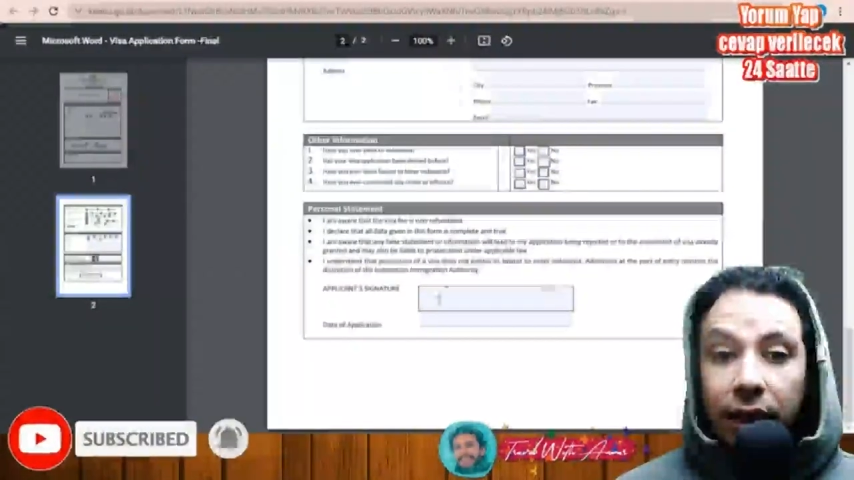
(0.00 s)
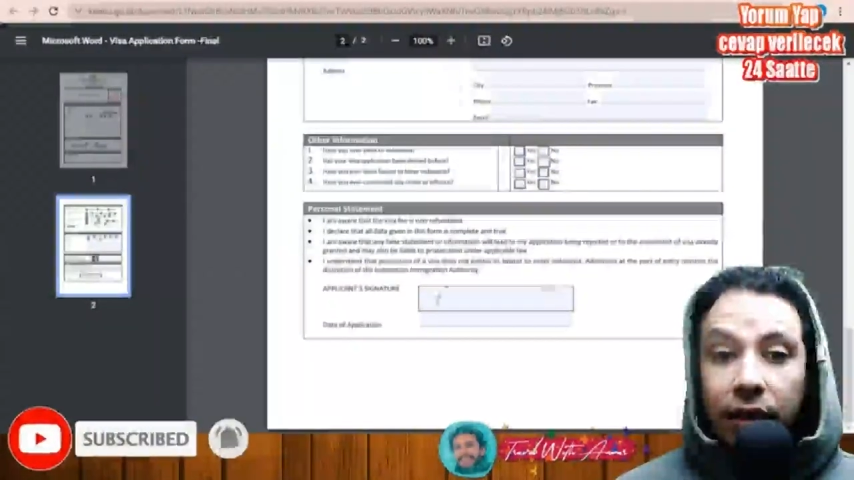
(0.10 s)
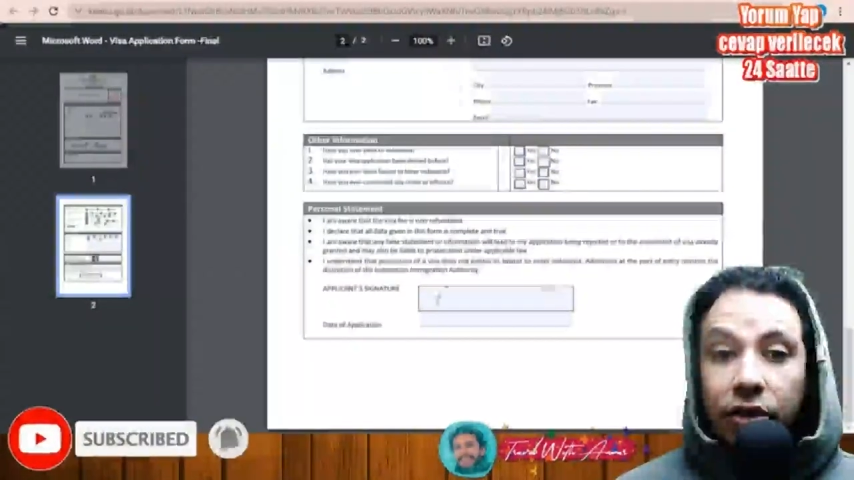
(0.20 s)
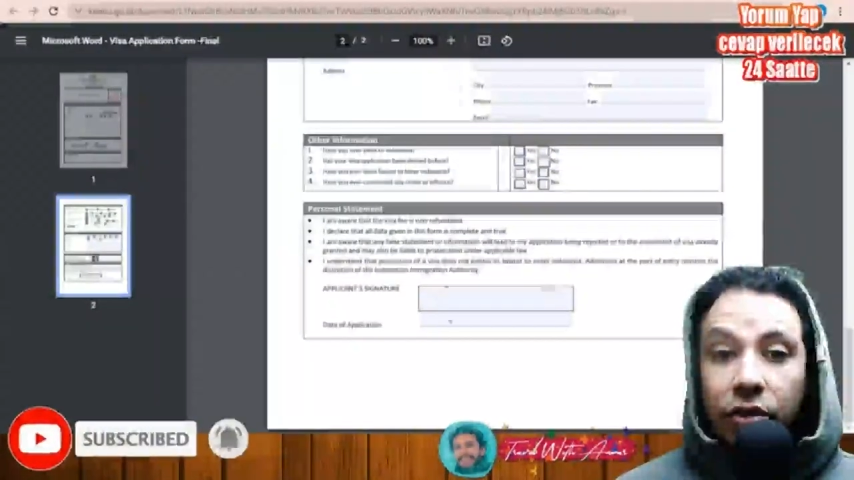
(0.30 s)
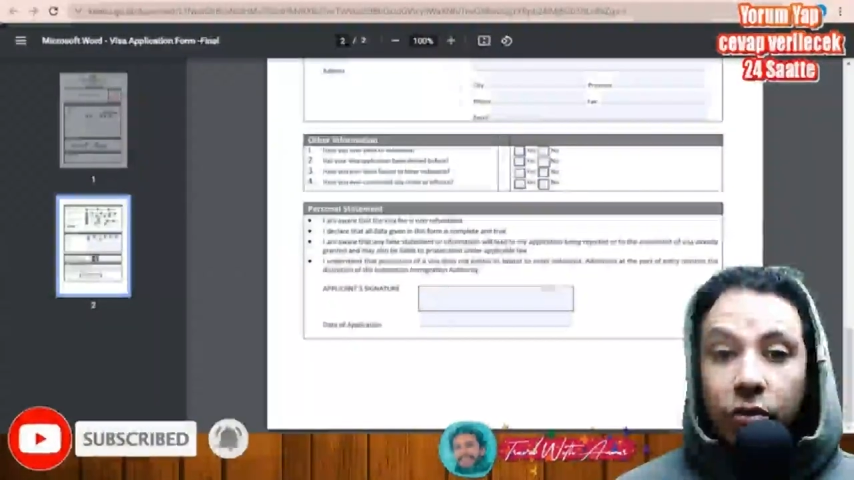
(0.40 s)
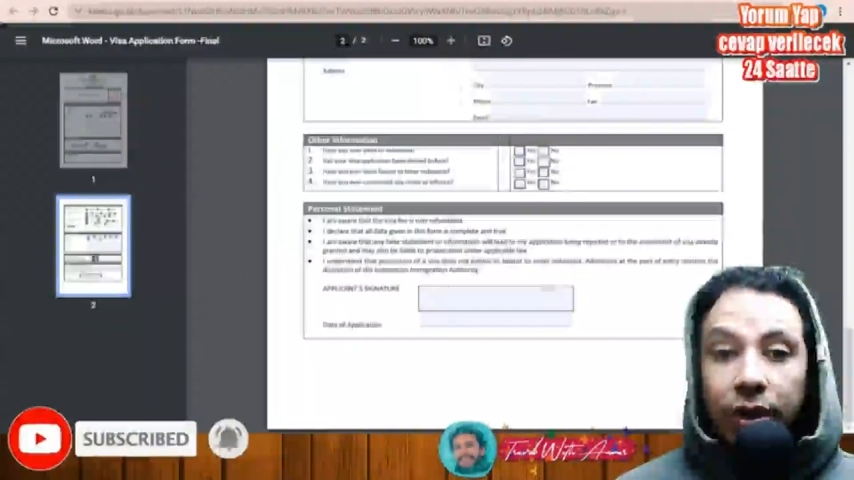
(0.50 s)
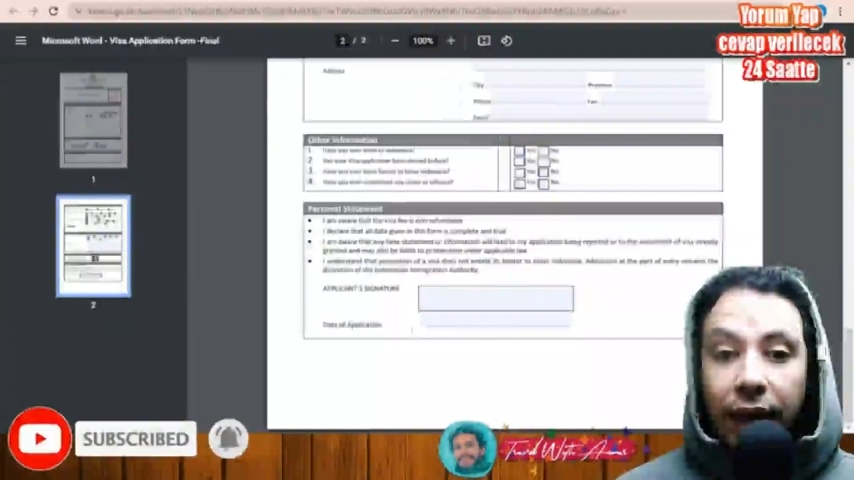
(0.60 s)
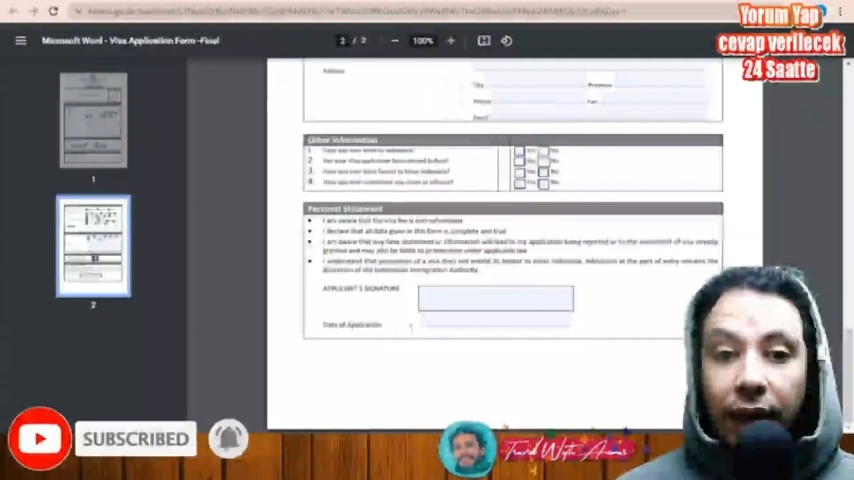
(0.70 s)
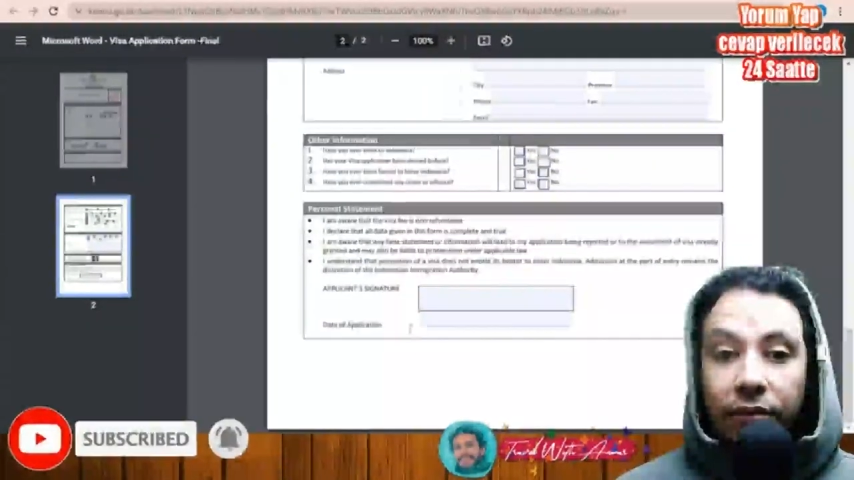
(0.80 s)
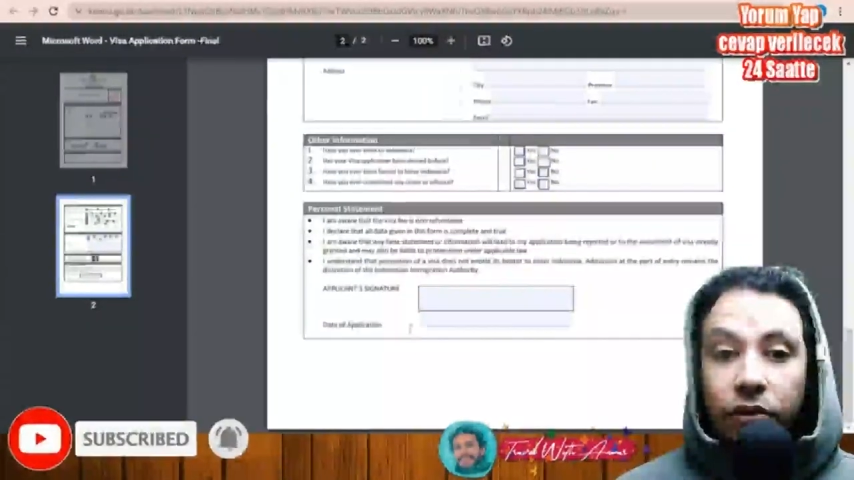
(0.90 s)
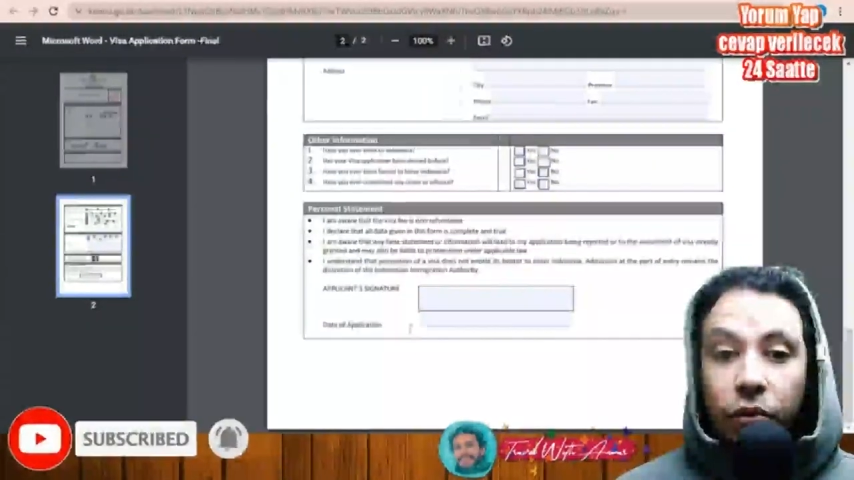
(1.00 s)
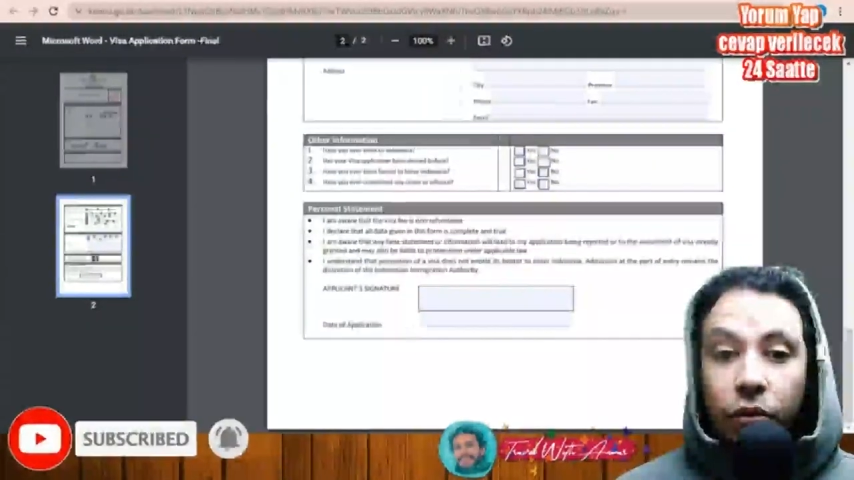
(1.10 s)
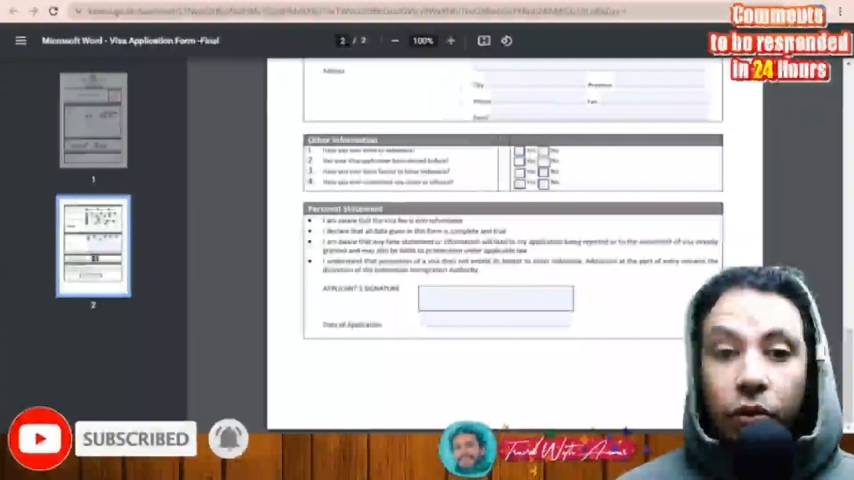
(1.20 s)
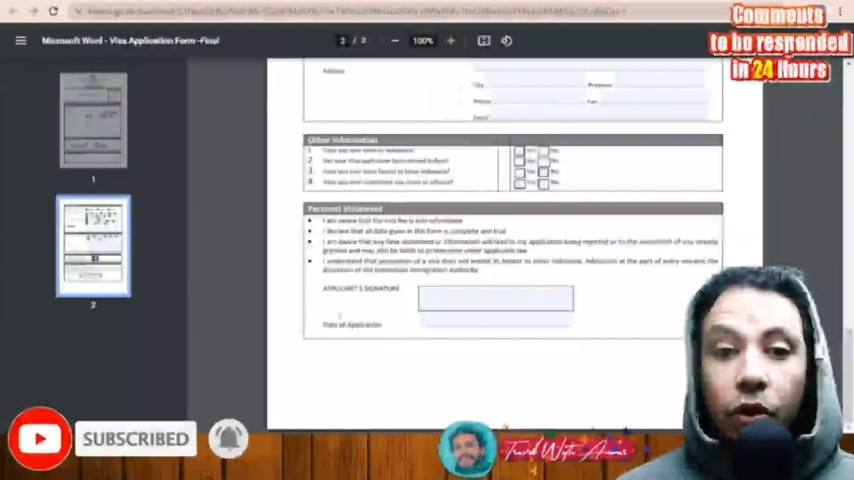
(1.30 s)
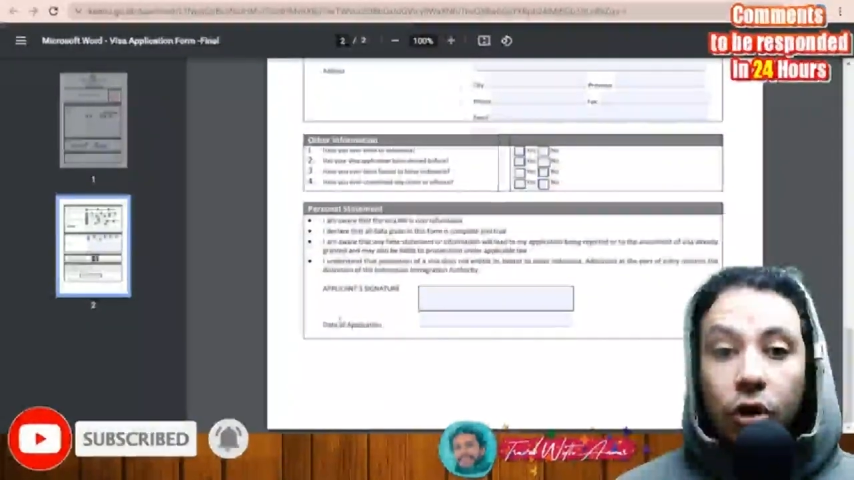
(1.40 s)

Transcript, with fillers: and you will have to